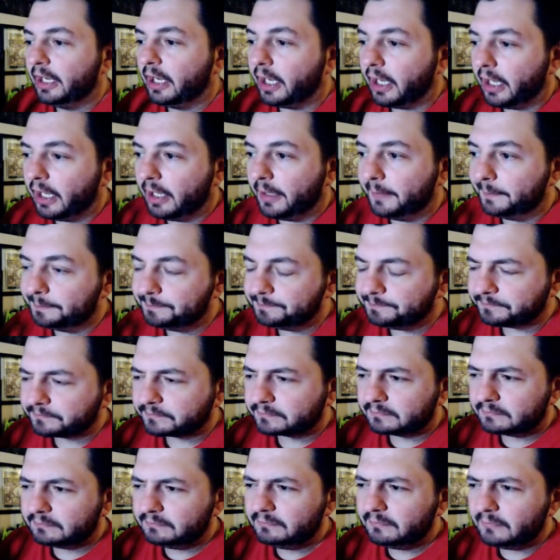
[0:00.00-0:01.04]
Um,
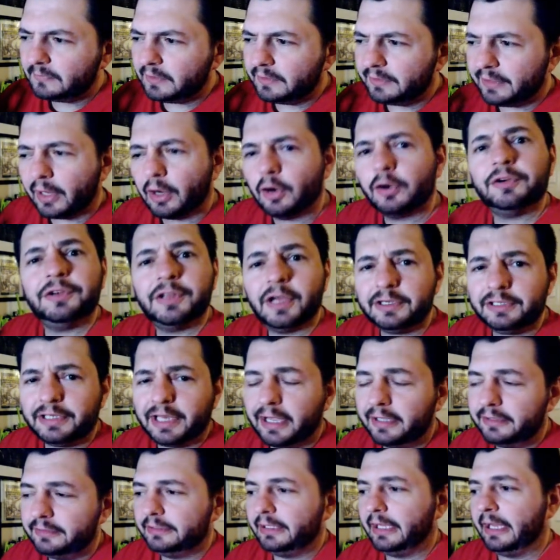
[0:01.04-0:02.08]
that aren't done
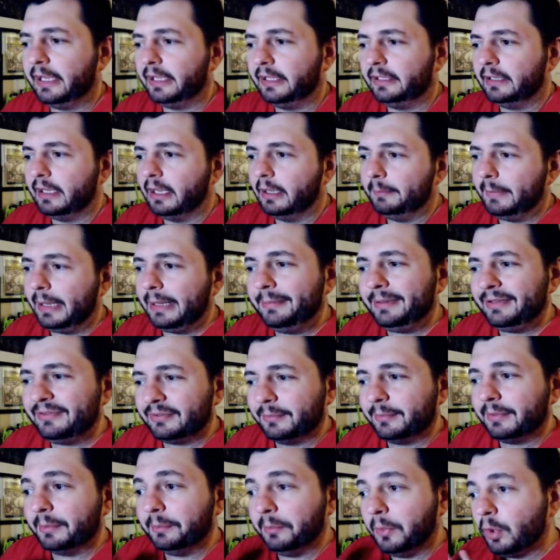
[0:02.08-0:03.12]
yet. And uh, maybe
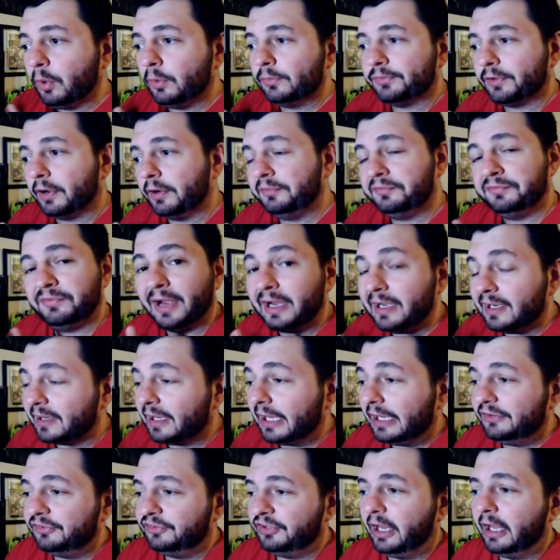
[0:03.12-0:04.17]
some of the molds aren't
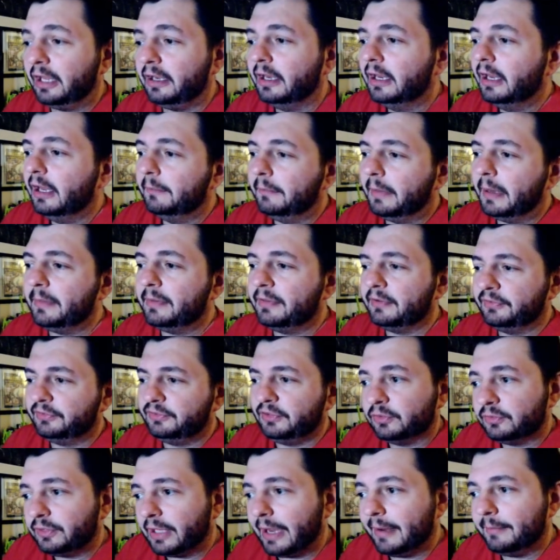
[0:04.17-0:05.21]
finalized yet. Maybe there's
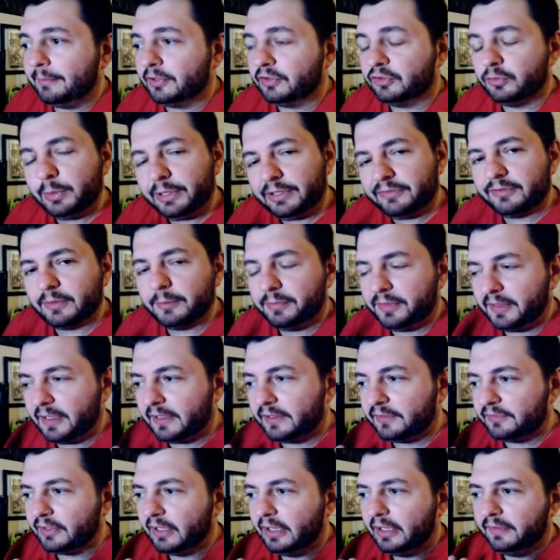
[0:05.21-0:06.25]
still time to tweak some
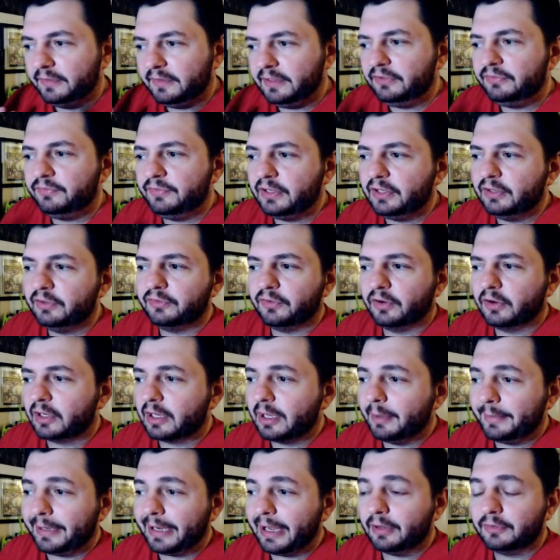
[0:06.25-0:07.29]
things. These figures aren't
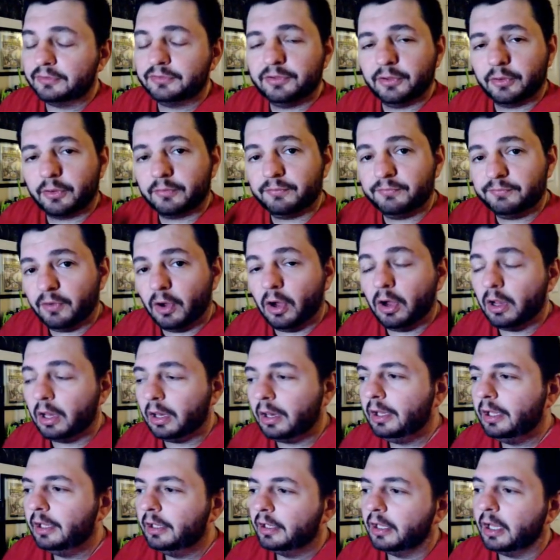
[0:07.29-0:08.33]
coming out until the
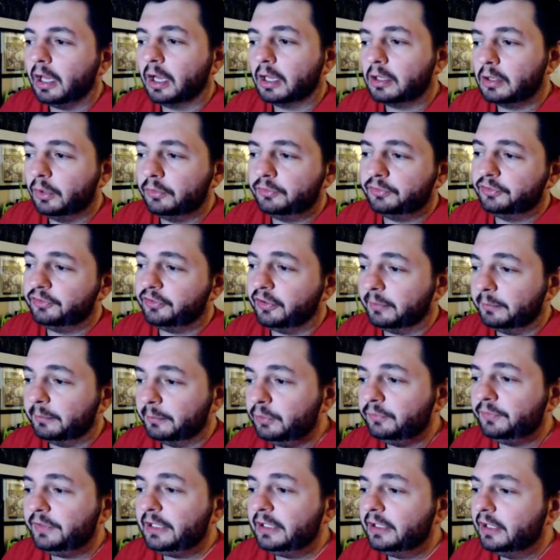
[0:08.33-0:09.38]
fall, uh, closer to the
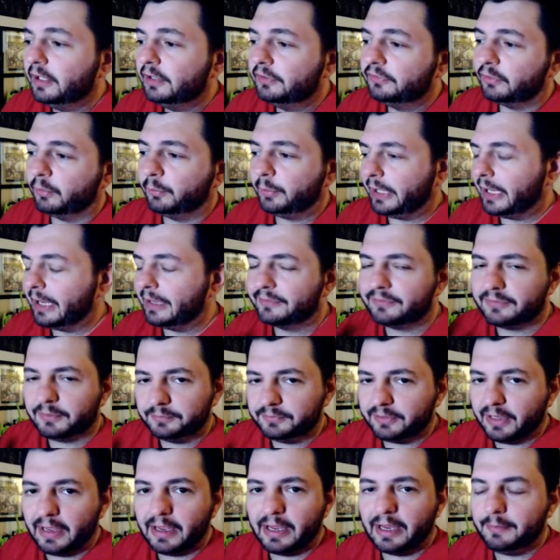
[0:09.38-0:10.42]
movie. So we got
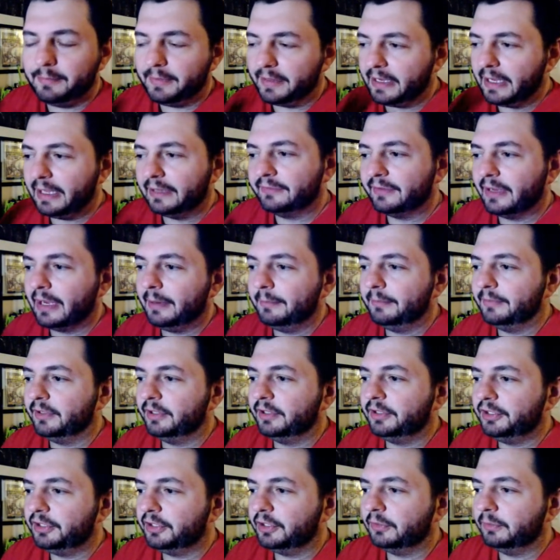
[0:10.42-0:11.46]
some time. They got time
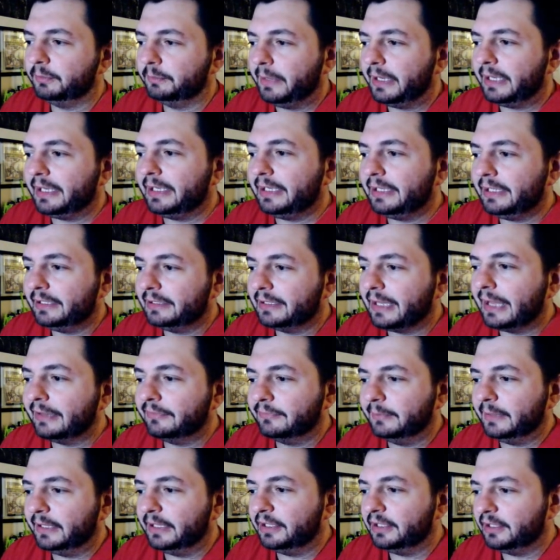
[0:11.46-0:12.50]
to, you know, make any
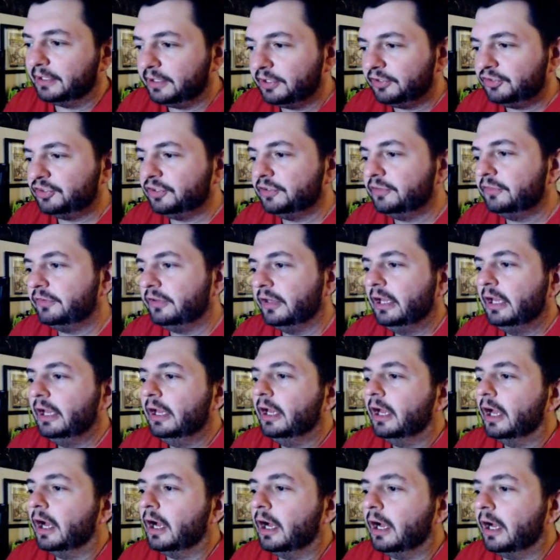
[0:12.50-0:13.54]
last minute additions.
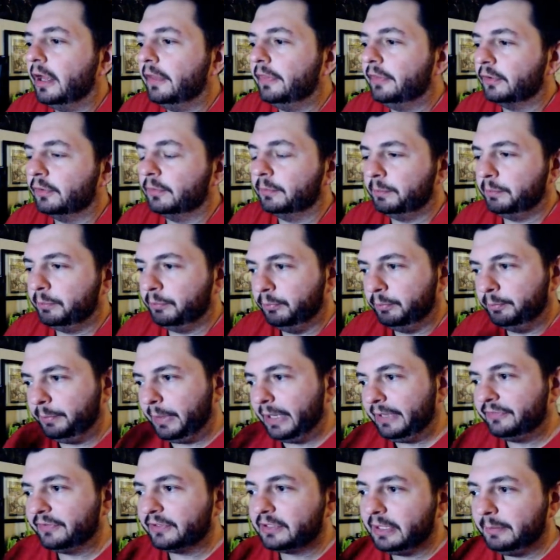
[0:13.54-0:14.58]
Uh, they're
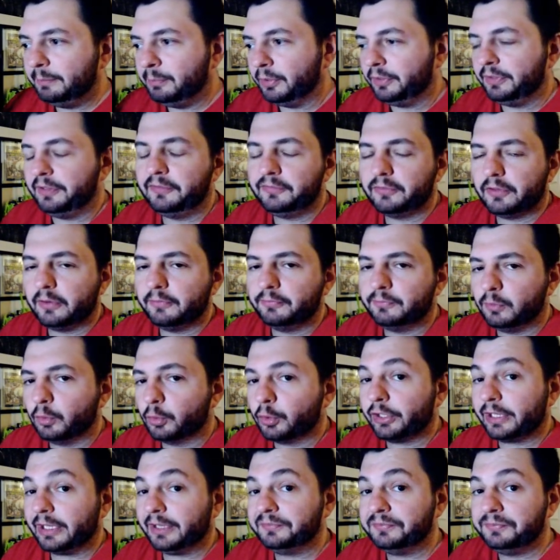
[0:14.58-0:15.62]
basically putting these on the
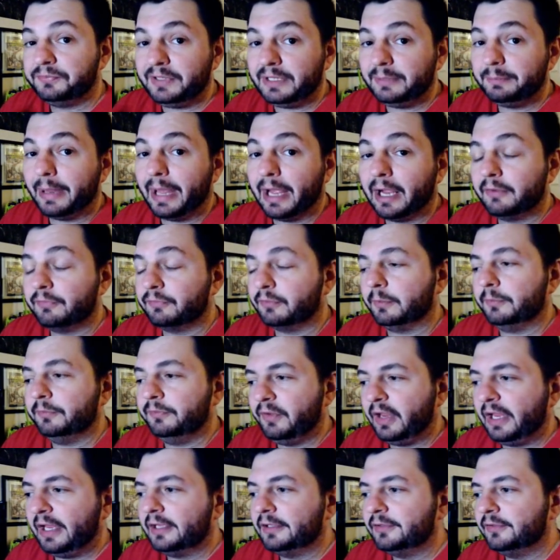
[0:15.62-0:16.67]
floor to get feedback from
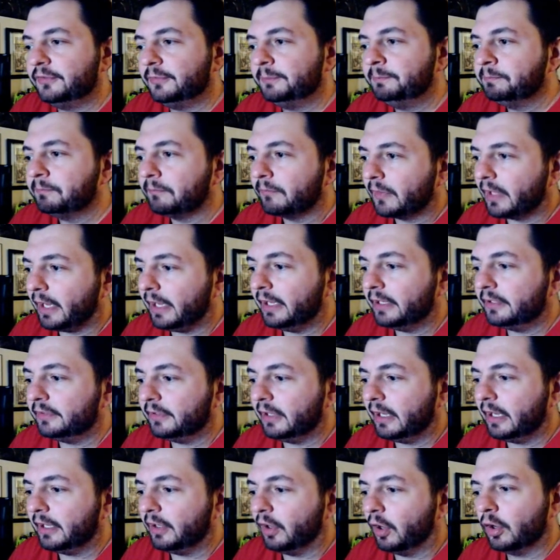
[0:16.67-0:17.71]
fans and
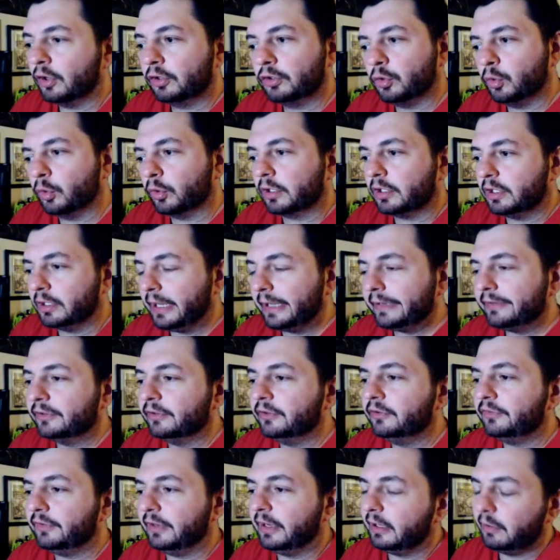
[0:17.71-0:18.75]
uh, and hardcore
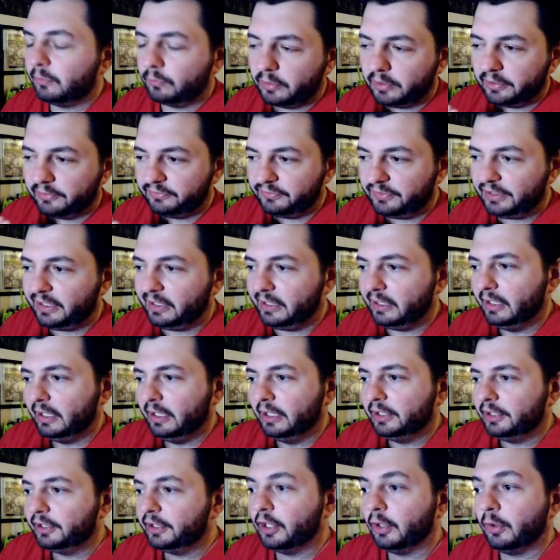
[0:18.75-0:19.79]
collectors, and they want to see
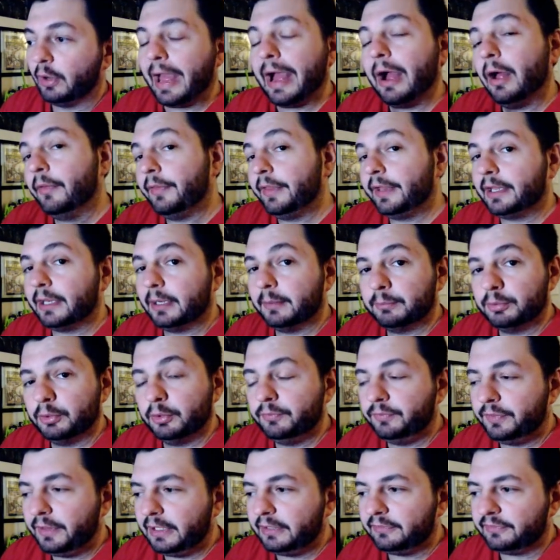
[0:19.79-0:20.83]
you know how they can
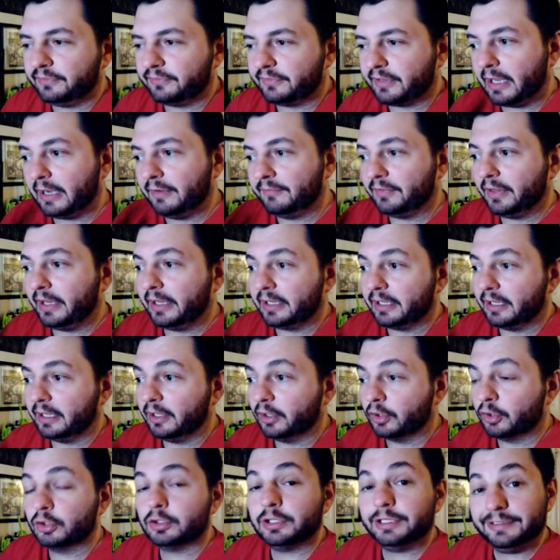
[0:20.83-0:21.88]
improve things. It's kind of like
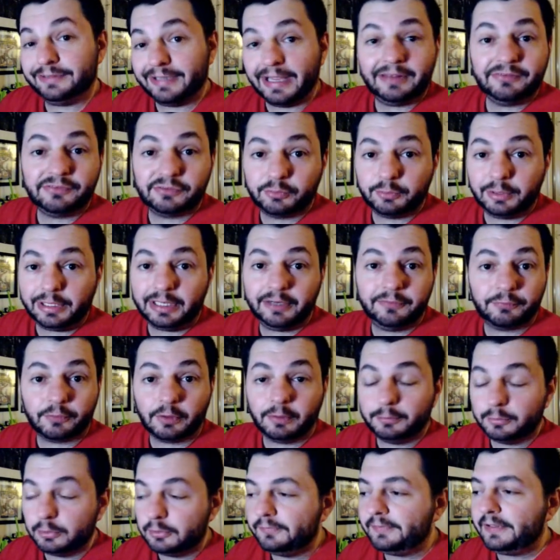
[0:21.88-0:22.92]
a early test screening
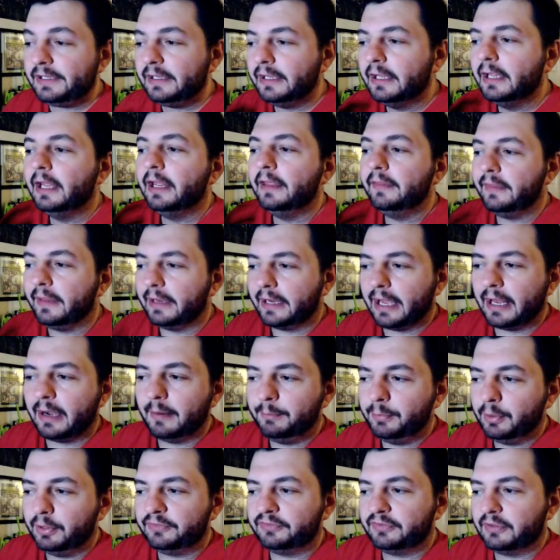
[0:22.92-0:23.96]
for a movie. They kind
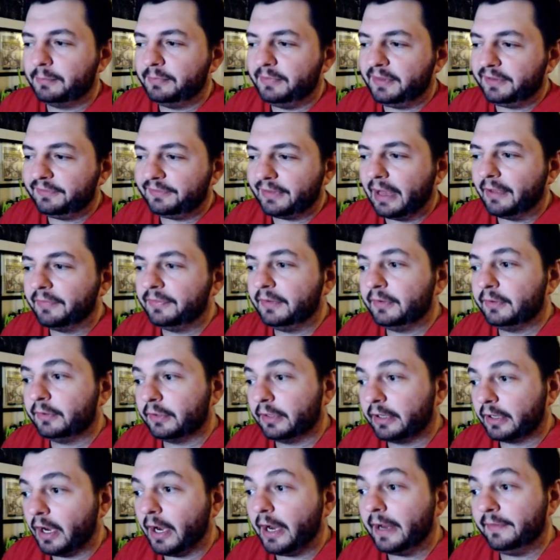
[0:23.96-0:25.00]
of put some things out there, and
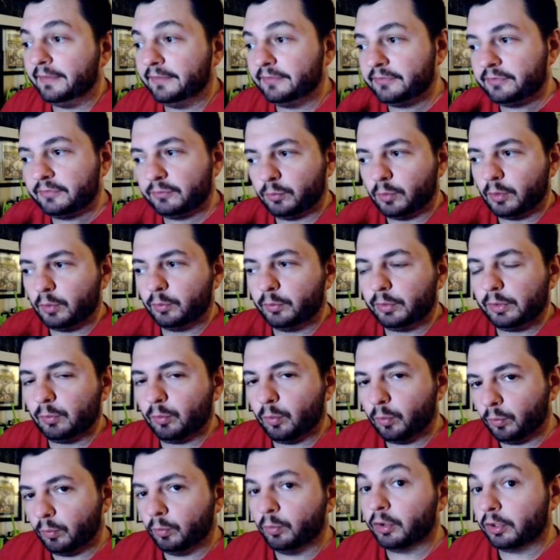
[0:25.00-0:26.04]
they're like, all right, this is what we
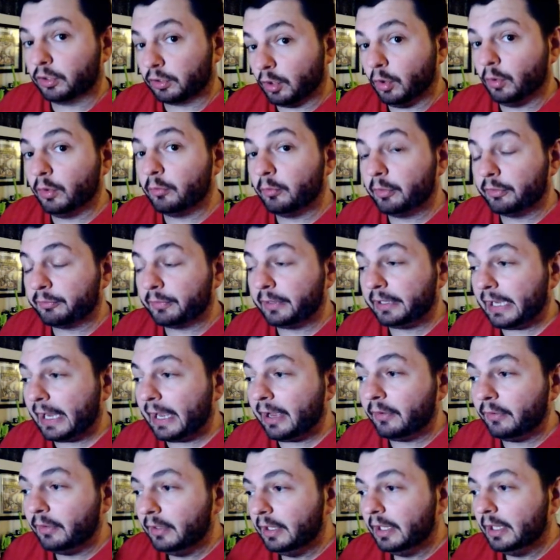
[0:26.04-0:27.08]
we're going with right
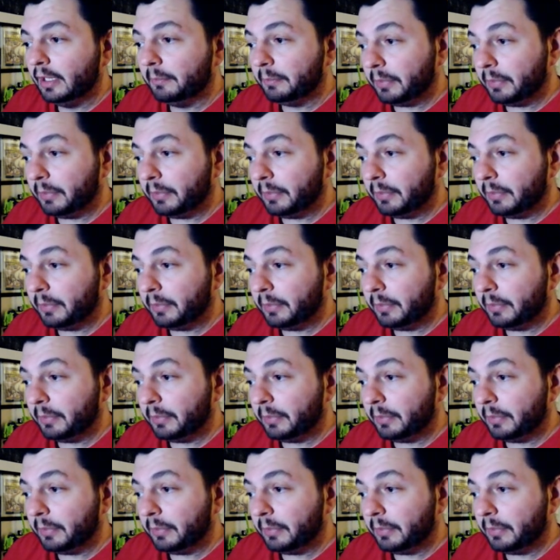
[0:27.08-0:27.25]
now.